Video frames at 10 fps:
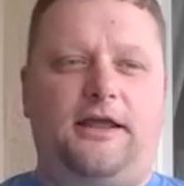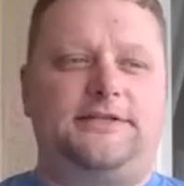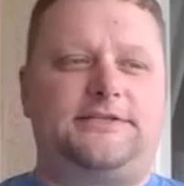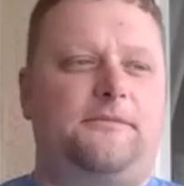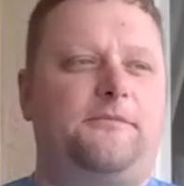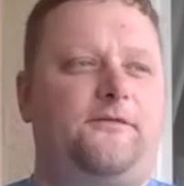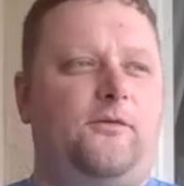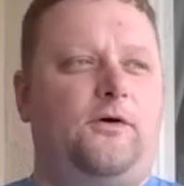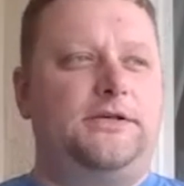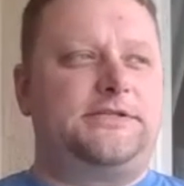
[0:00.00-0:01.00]
and some of it
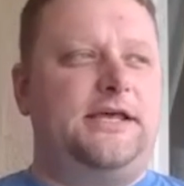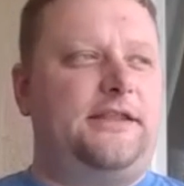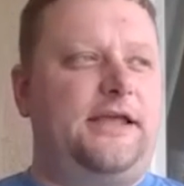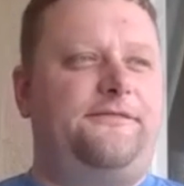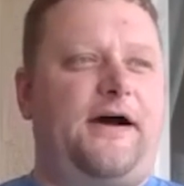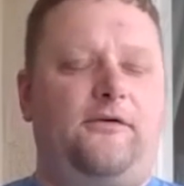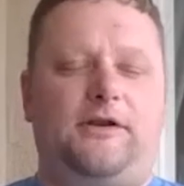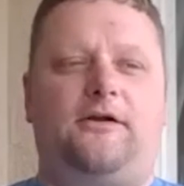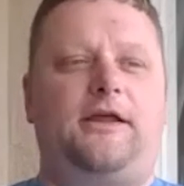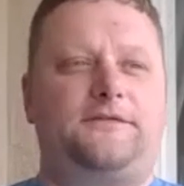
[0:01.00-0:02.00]
was then they found
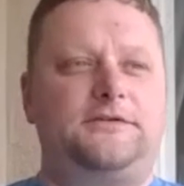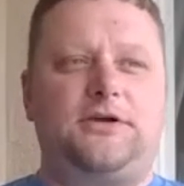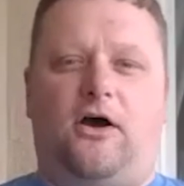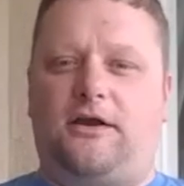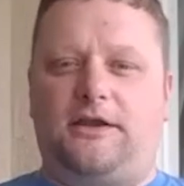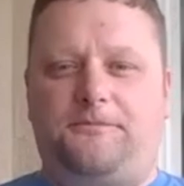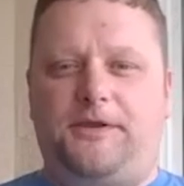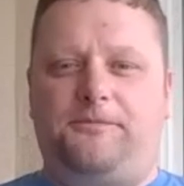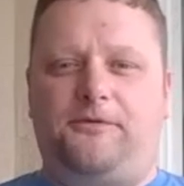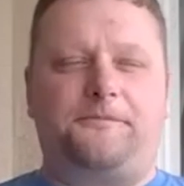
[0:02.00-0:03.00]
out after talking to
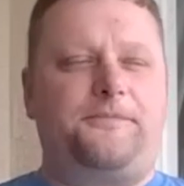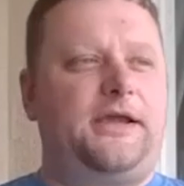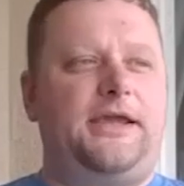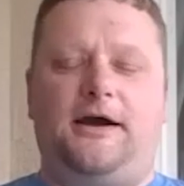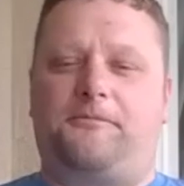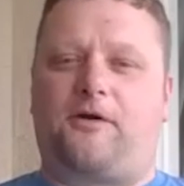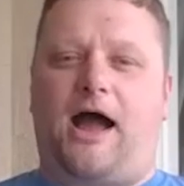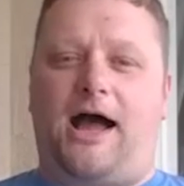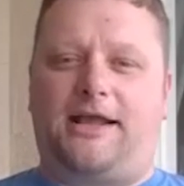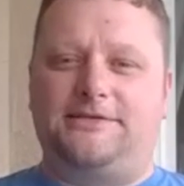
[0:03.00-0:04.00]
people that picking up
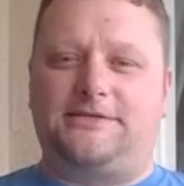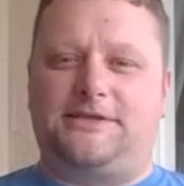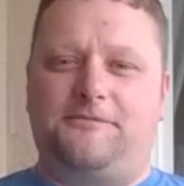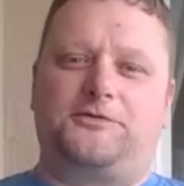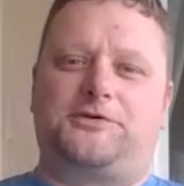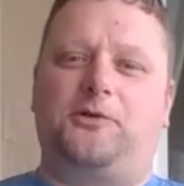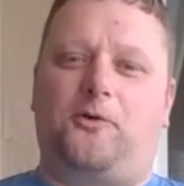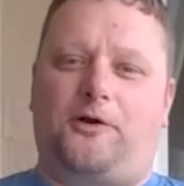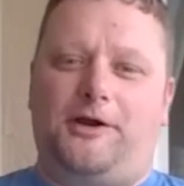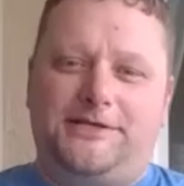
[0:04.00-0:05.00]
rock isn't the most
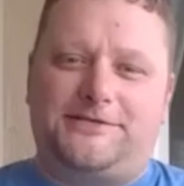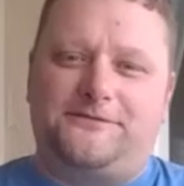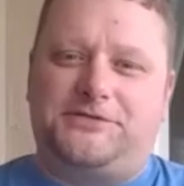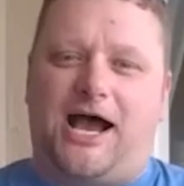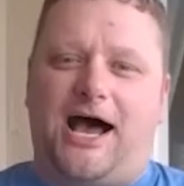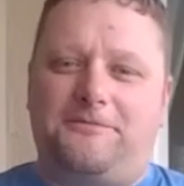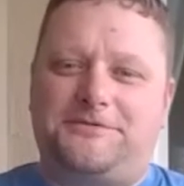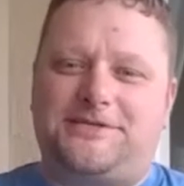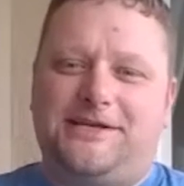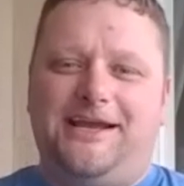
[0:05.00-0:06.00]
glorious of
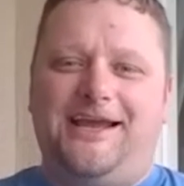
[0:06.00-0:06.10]
jobs,